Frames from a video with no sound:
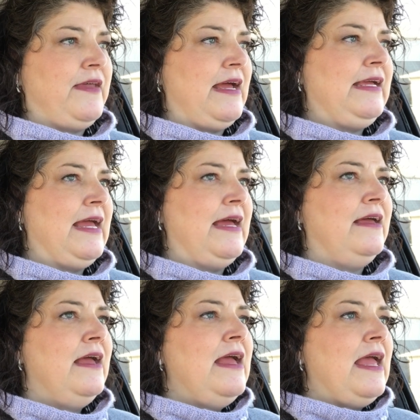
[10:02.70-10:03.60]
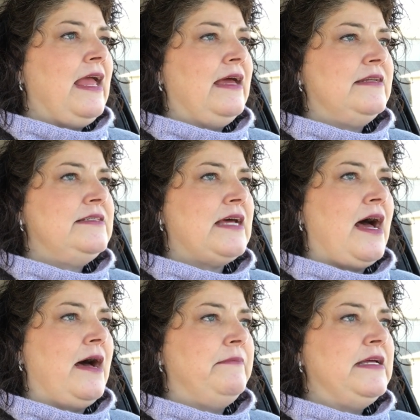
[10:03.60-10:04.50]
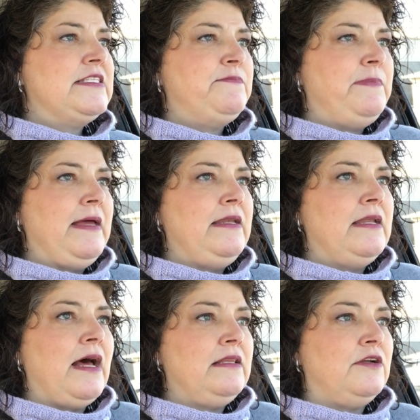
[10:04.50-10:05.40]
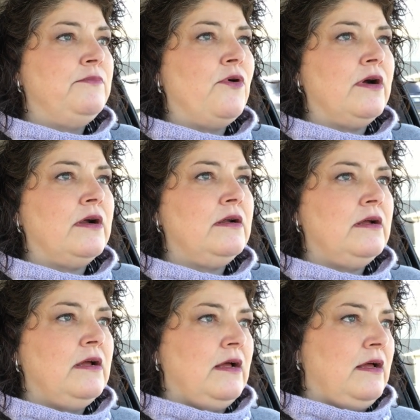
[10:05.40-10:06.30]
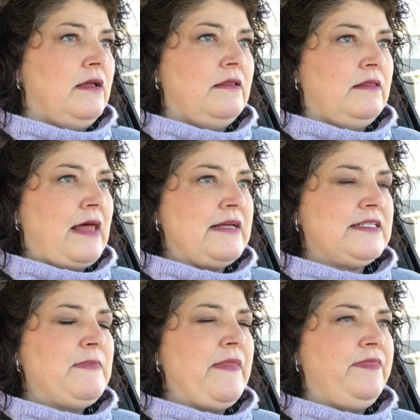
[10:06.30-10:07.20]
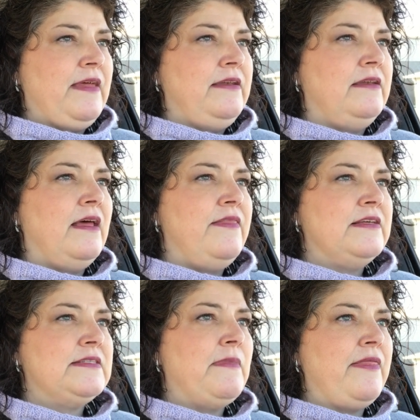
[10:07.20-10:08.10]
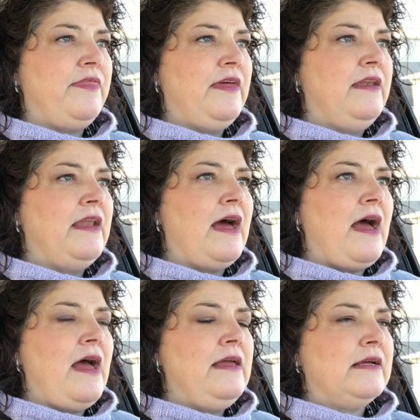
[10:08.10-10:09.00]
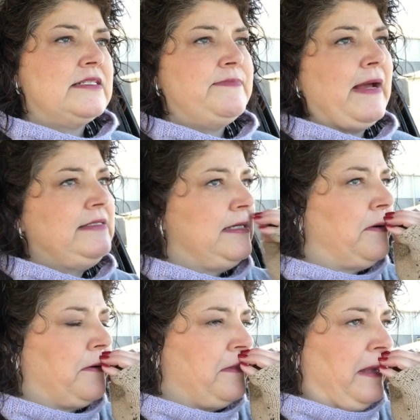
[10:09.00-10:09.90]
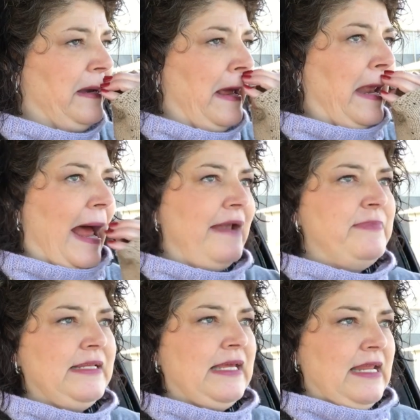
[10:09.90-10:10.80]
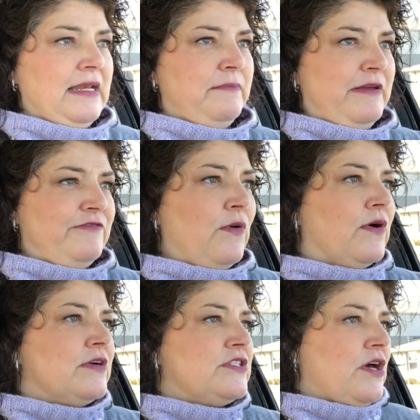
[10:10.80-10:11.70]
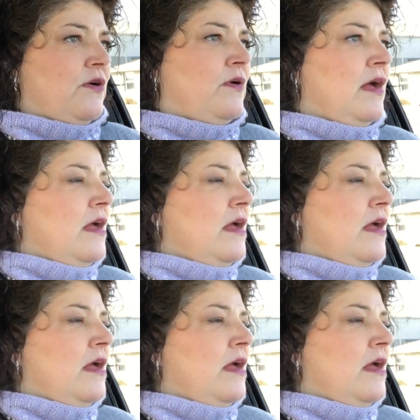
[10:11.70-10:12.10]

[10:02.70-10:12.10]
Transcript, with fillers: that I get and um, it's been a little more last month than this month than expected or than I had been getting before. So